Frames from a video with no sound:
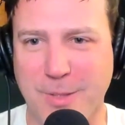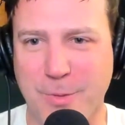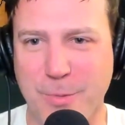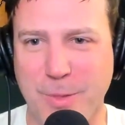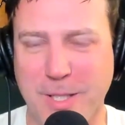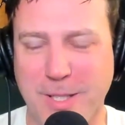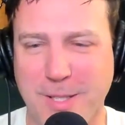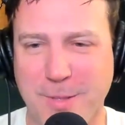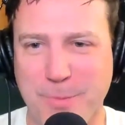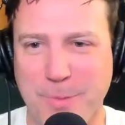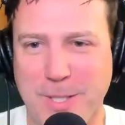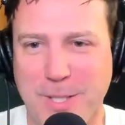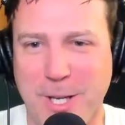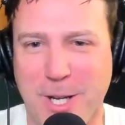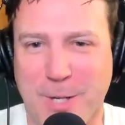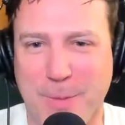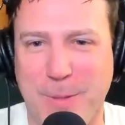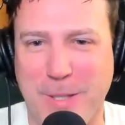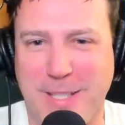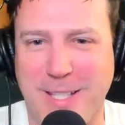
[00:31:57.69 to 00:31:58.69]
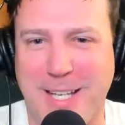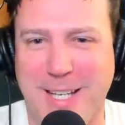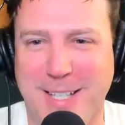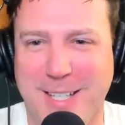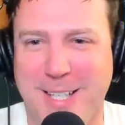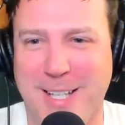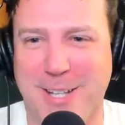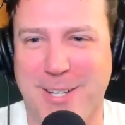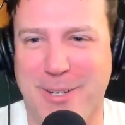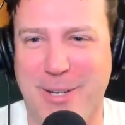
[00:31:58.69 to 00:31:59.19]
Didn't we talk about
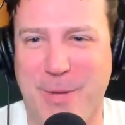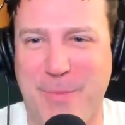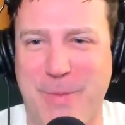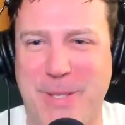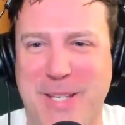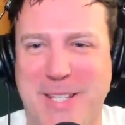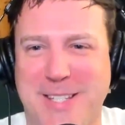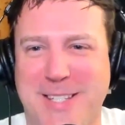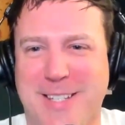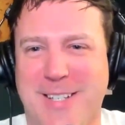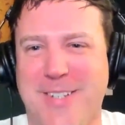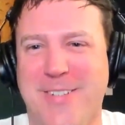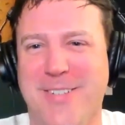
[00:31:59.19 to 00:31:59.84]
that in another episode?